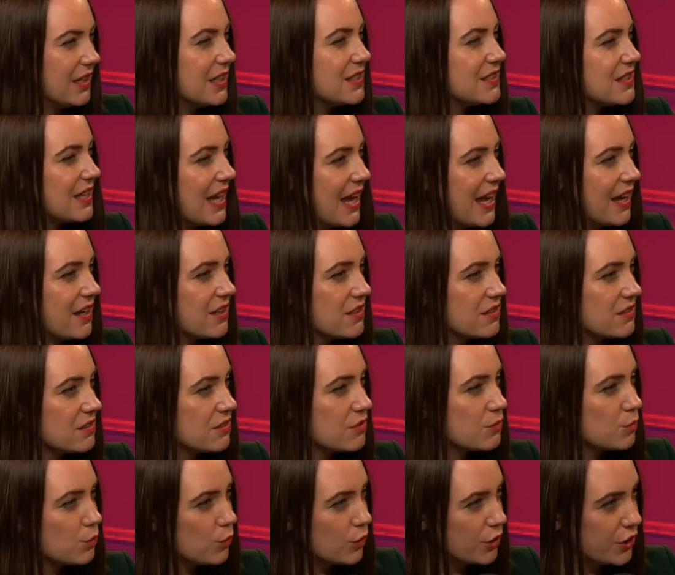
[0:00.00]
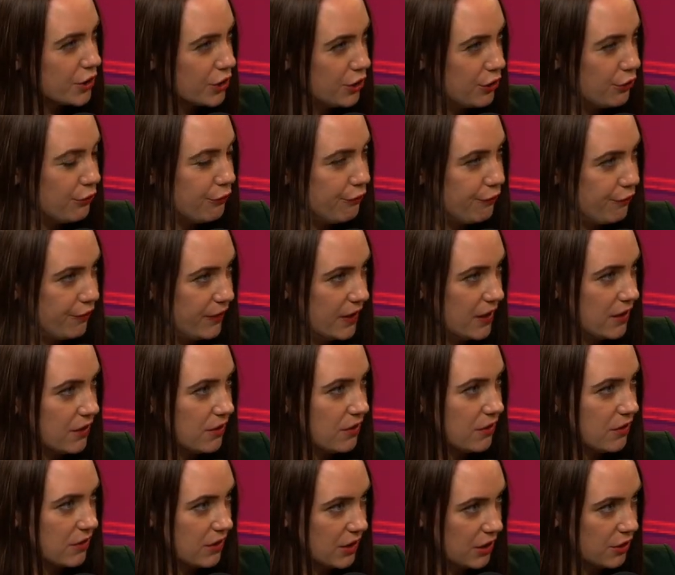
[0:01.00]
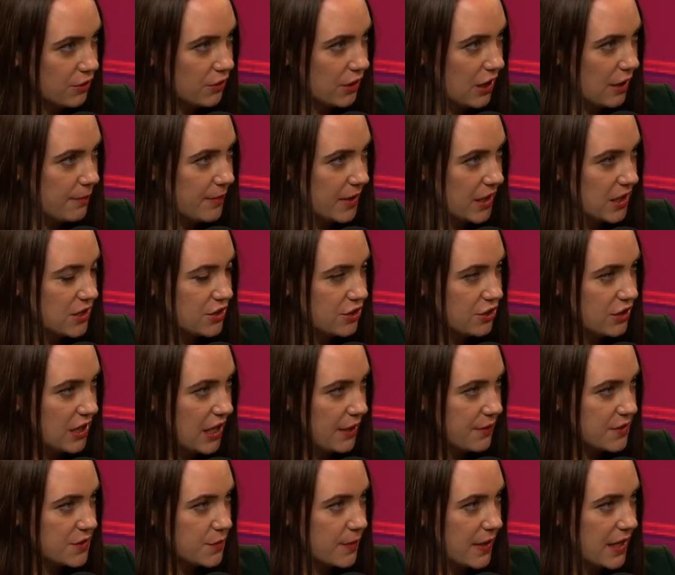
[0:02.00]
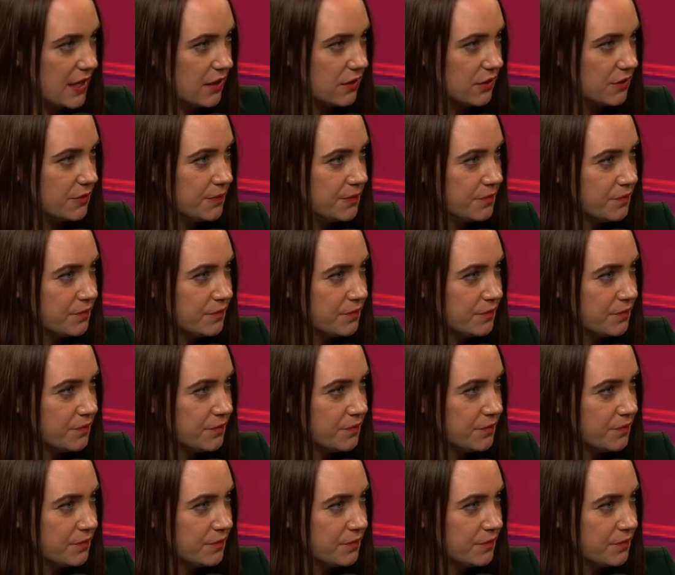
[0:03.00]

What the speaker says: Is that what you feel that you're coming into now as well?